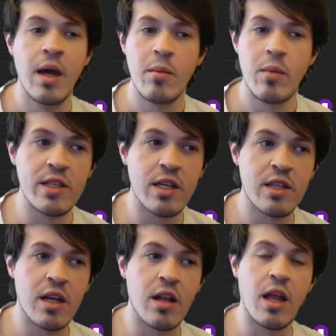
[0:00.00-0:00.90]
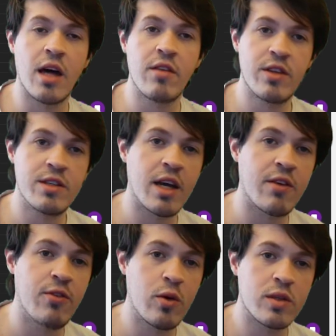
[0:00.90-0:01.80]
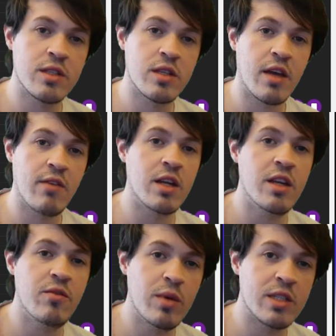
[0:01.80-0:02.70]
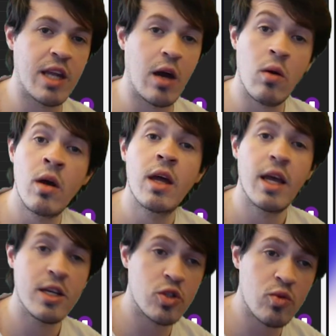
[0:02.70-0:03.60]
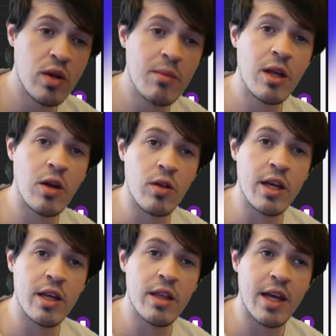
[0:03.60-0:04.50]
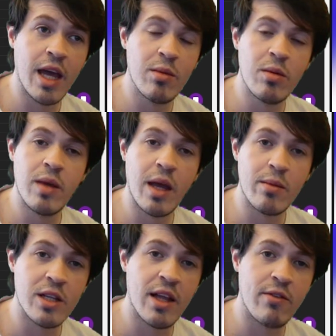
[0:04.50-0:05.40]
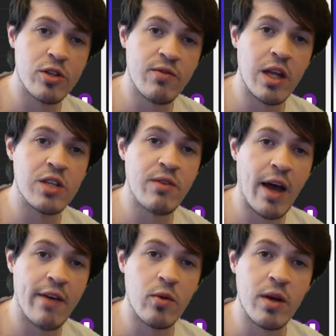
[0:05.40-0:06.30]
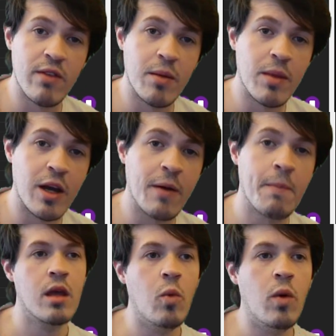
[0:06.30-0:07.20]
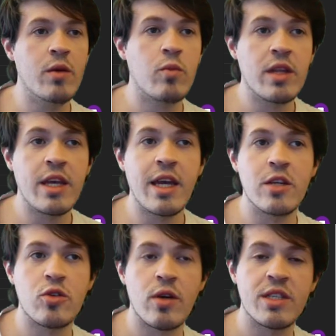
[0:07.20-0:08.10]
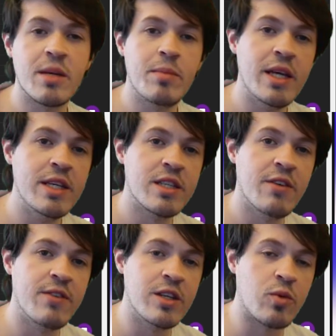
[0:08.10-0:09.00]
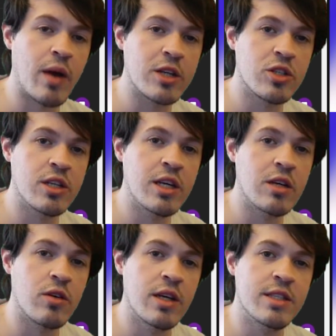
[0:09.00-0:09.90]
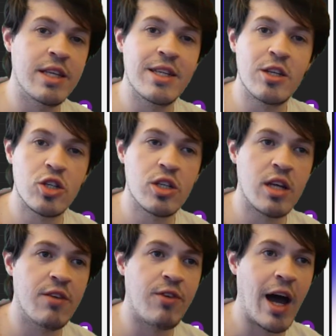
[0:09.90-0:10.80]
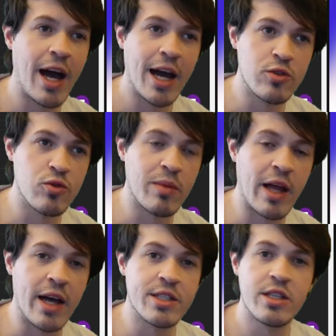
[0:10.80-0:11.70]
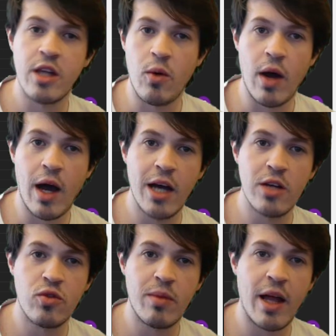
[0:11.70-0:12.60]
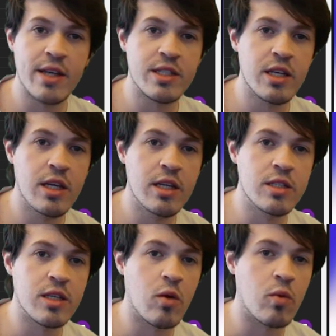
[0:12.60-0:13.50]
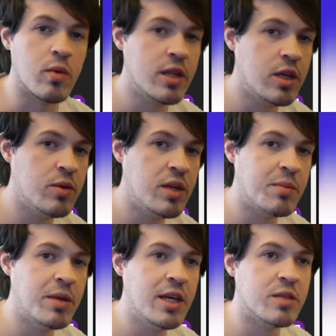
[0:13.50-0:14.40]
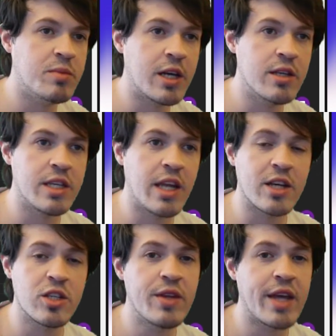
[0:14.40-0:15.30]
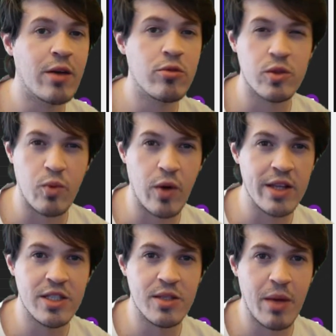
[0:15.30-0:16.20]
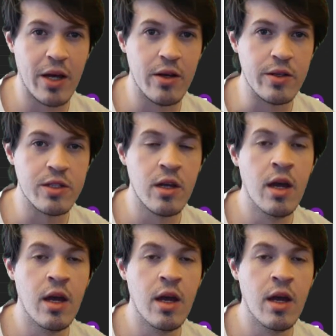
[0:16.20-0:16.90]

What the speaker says: But as I said, a lot of the deck focuses on giving a Niv Mizzet out extremely early in the game and being able to leverage advantage of having one of them there. One really interesting piece of interaction here is the addition of Hydroblast. Now, Hydroblast is a really unique piece because it actually only counters red spells.